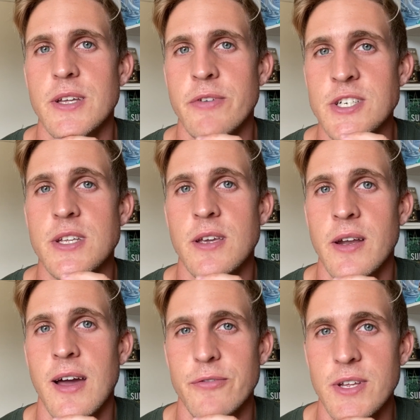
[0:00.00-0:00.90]
Eventually, you're going to
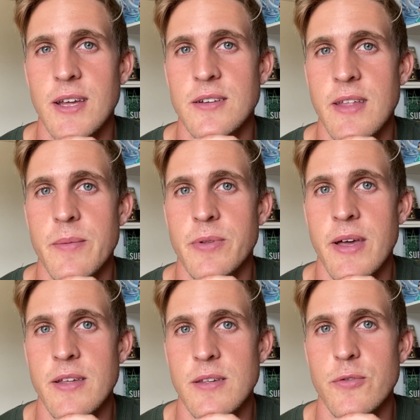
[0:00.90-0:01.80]
have to get to that
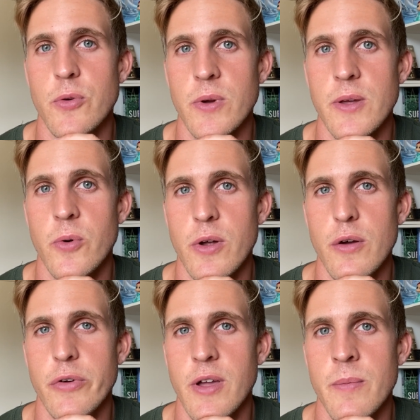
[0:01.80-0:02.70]
place if you really want to
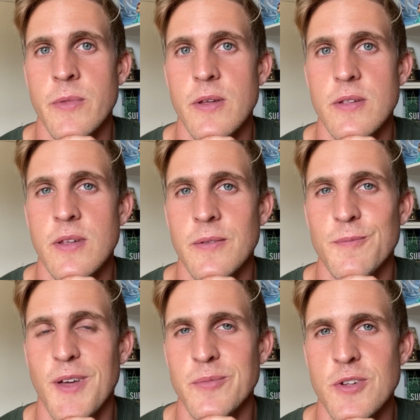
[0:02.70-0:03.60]
overcome this.
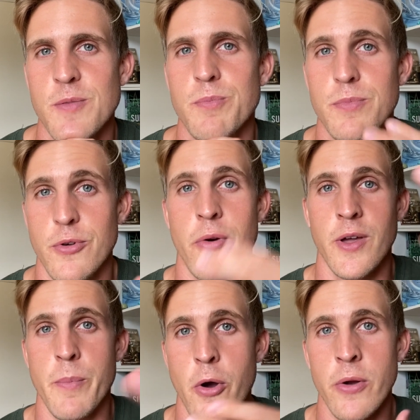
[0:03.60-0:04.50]
And I'm just throwing a
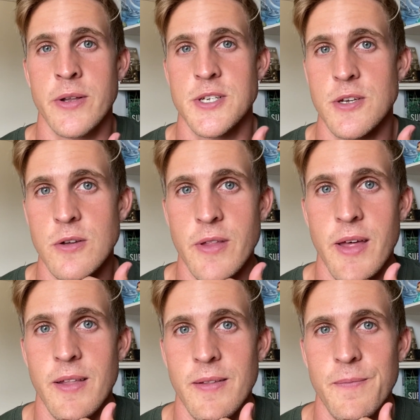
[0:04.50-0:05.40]
bone into you
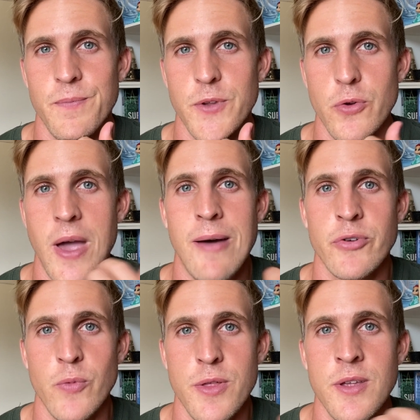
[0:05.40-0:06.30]
that you have it
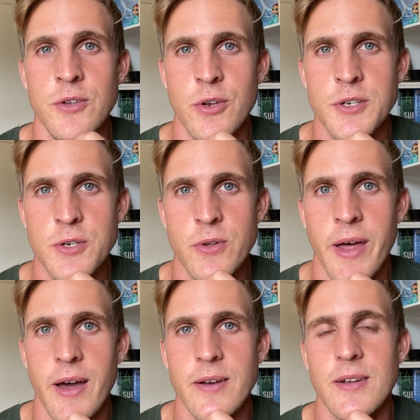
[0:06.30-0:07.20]
within you to do
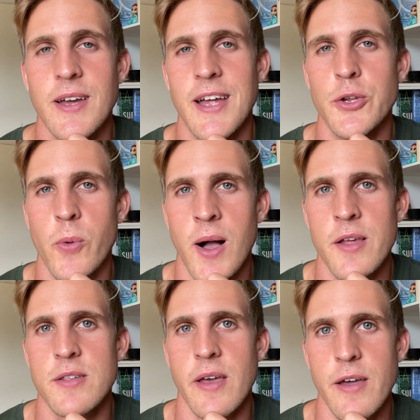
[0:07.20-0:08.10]
that. And you are
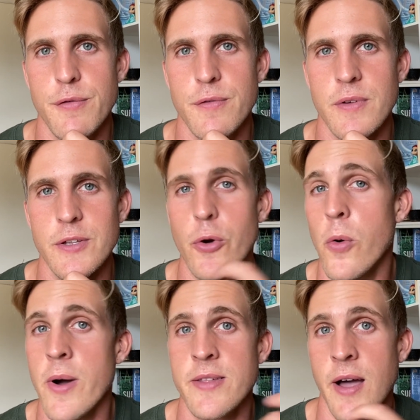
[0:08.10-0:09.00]
safe. And you
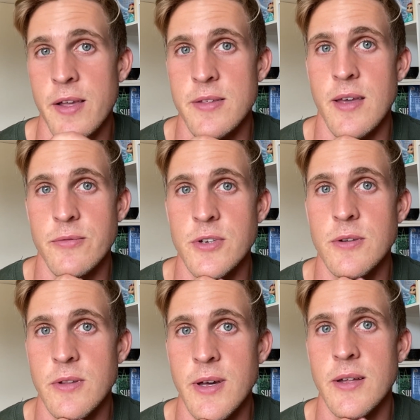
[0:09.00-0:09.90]
always are safe to do
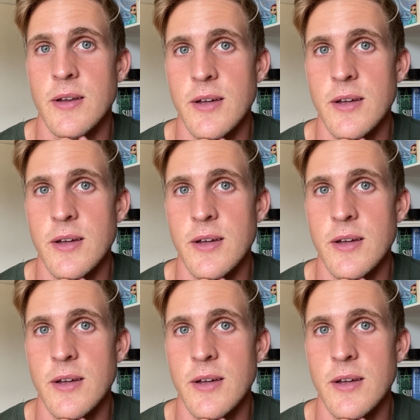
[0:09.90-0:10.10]
that.